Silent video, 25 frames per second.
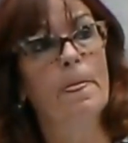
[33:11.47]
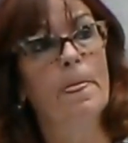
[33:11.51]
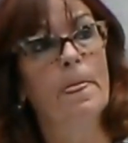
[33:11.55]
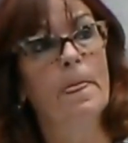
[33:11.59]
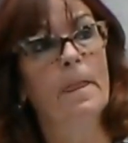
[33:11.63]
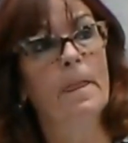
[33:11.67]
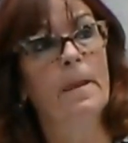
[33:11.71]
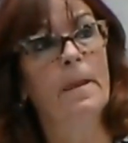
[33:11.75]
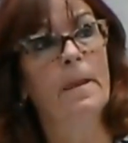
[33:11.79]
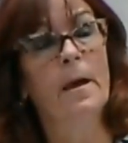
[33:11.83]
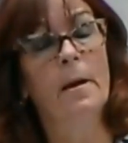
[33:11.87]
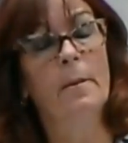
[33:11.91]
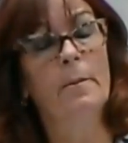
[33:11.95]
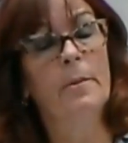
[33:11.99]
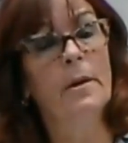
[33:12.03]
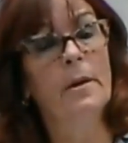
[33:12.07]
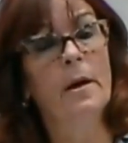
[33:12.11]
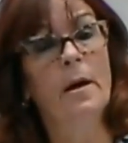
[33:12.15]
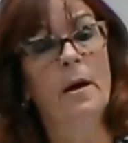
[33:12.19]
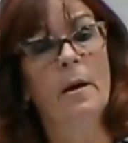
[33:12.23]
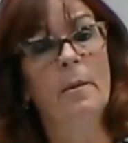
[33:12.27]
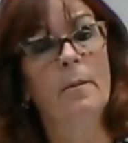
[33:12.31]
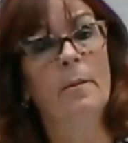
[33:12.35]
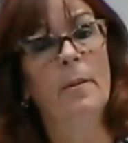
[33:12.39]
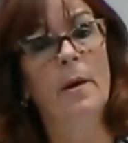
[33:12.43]

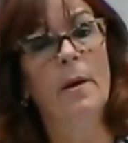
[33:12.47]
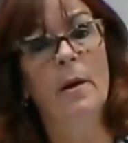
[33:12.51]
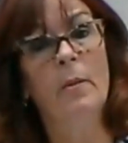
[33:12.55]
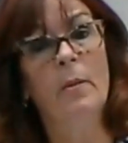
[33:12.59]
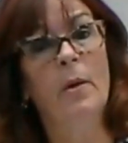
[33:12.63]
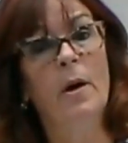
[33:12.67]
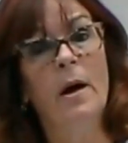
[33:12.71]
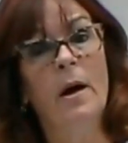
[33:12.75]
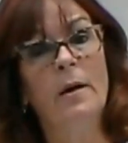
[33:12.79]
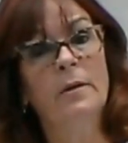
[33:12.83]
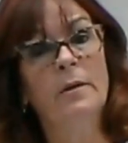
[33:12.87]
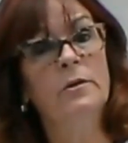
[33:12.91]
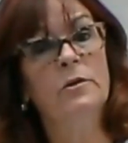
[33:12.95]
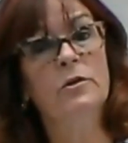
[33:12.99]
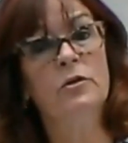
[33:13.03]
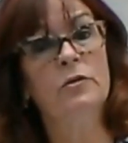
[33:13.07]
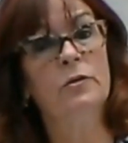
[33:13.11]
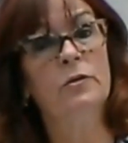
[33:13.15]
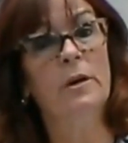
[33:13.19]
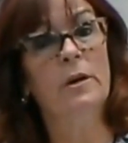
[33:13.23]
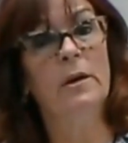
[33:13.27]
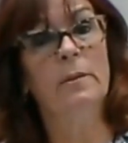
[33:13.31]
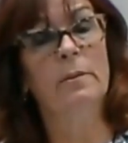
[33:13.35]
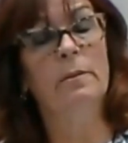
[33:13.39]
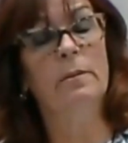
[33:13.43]
beyond my wildest
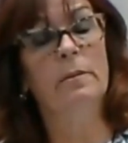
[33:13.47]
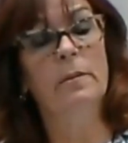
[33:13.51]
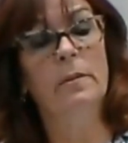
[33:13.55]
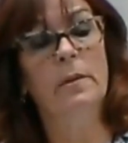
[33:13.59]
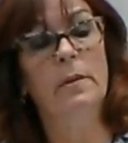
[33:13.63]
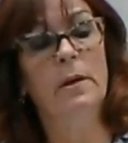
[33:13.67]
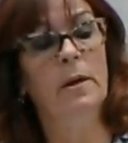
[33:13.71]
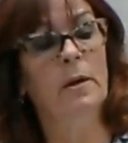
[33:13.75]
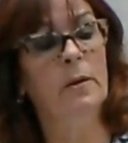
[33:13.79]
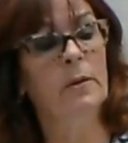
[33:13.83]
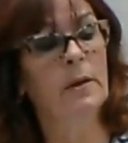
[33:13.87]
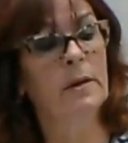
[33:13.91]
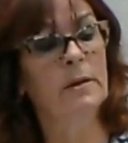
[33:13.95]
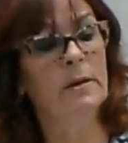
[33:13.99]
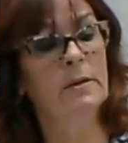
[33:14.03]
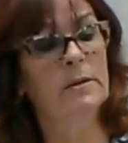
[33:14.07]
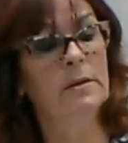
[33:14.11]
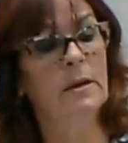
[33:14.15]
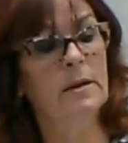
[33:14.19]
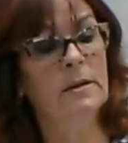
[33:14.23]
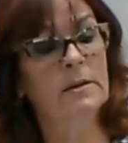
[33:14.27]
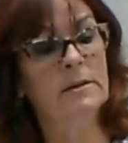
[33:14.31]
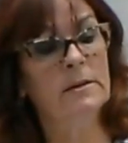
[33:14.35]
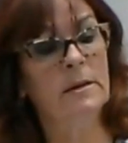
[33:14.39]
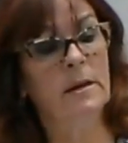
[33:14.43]
dream.
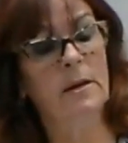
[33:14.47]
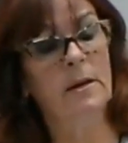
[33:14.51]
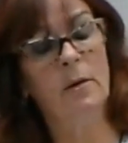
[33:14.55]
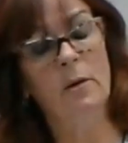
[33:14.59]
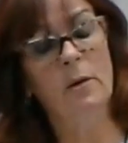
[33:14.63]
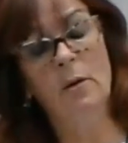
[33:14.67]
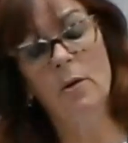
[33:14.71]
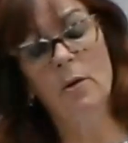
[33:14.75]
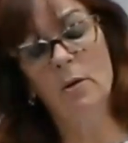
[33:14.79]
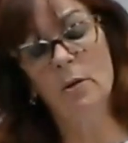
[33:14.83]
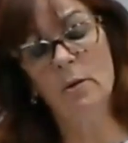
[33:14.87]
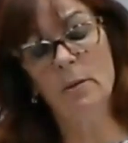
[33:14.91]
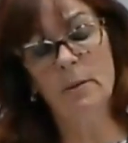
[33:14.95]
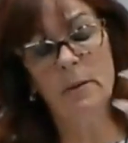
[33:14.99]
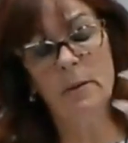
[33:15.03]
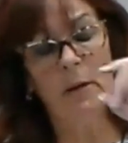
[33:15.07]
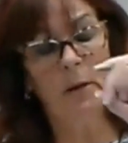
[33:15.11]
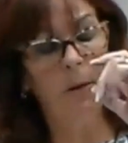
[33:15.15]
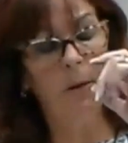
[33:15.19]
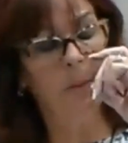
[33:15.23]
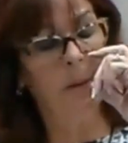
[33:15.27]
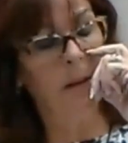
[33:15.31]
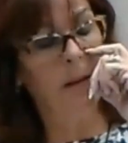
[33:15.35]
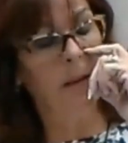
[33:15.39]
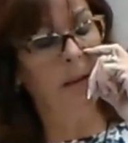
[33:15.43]
They say, oh,
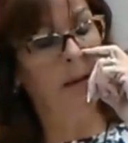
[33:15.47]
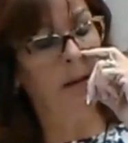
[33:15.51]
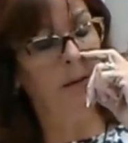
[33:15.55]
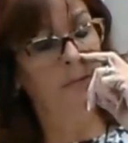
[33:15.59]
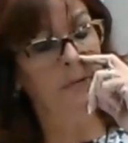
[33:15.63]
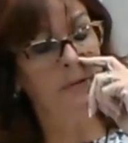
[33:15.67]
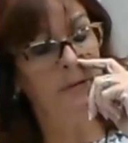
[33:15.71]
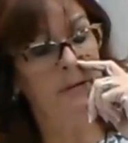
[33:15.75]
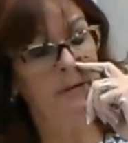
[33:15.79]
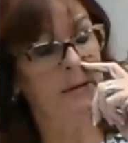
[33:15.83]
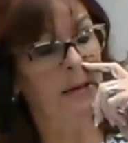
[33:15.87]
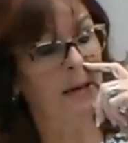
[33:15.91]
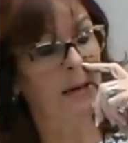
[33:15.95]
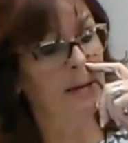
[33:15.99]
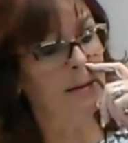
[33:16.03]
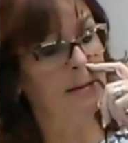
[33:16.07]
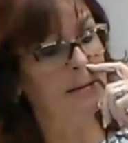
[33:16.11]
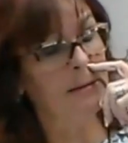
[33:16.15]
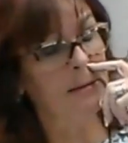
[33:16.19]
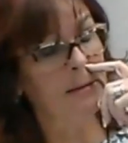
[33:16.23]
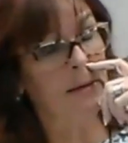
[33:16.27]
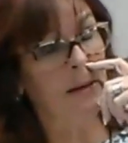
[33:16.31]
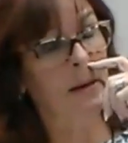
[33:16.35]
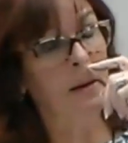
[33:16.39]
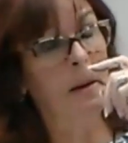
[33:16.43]
my life is
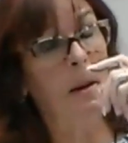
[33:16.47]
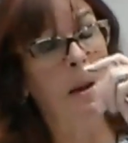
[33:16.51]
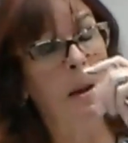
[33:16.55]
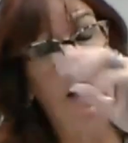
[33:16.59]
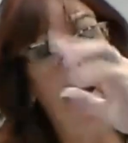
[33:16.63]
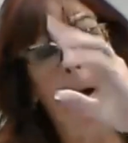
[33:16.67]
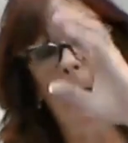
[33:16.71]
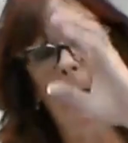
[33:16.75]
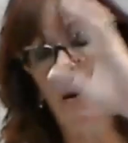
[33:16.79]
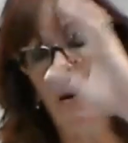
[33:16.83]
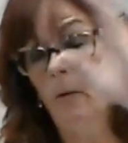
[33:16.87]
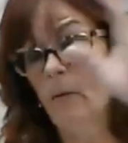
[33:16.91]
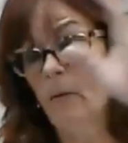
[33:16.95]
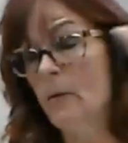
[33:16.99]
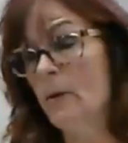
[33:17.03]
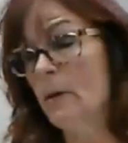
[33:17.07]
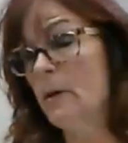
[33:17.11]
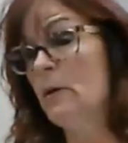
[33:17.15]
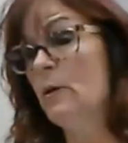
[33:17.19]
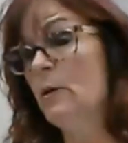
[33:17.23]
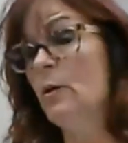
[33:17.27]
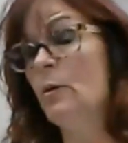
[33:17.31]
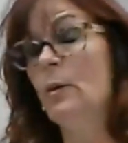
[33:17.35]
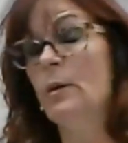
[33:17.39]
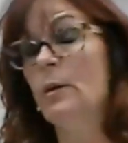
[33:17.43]
second to none. I don't
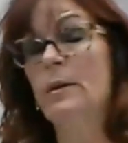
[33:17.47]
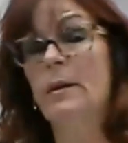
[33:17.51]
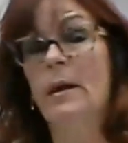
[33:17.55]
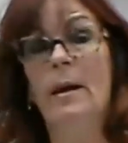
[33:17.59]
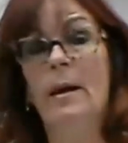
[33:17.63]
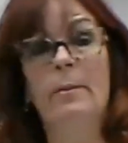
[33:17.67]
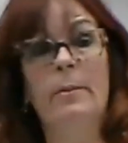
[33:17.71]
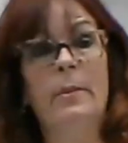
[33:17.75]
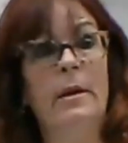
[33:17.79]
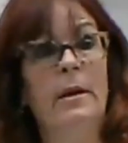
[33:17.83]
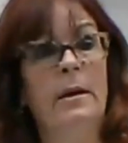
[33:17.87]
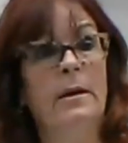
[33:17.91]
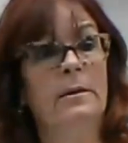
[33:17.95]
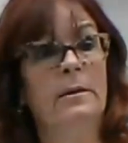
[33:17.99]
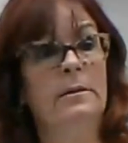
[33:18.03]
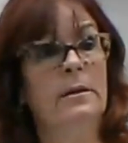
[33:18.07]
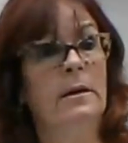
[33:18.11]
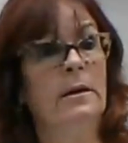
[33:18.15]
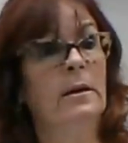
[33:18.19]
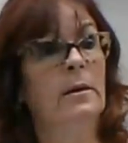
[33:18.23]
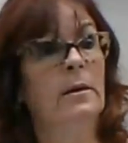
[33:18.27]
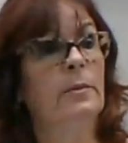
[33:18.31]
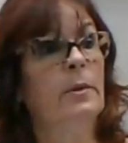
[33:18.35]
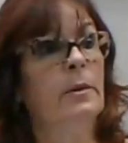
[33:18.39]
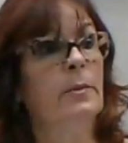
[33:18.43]
really know what that means.
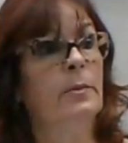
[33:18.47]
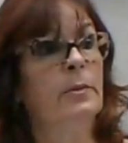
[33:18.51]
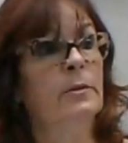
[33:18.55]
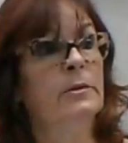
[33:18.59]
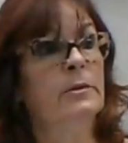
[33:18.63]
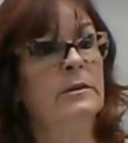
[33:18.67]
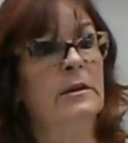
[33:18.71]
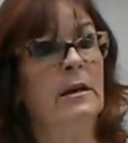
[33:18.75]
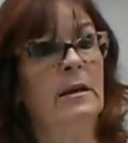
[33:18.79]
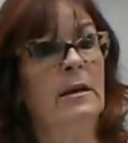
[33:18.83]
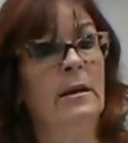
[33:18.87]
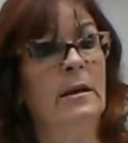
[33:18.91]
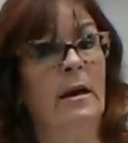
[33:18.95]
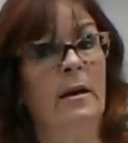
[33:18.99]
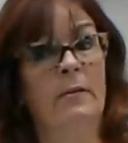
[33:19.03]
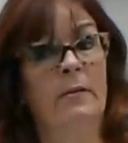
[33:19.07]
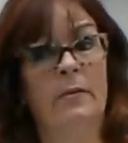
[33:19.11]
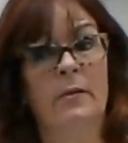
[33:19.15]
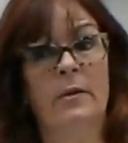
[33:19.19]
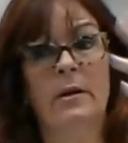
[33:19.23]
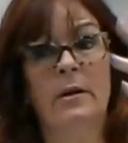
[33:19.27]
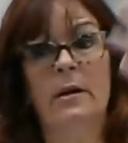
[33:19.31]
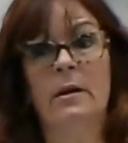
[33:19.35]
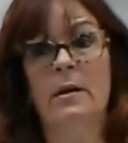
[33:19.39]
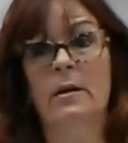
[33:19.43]
I hear people say that
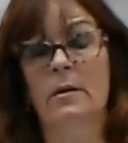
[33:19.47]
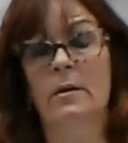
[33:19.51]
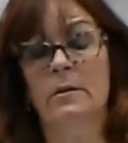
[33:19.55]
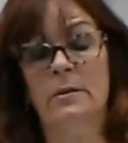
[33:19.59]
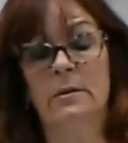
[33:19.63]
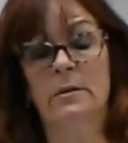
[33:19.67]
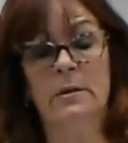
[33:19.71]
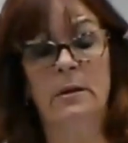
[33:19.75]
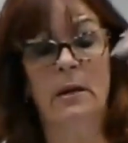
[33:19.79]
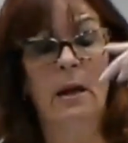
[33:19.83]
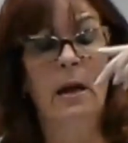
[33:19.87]
for years.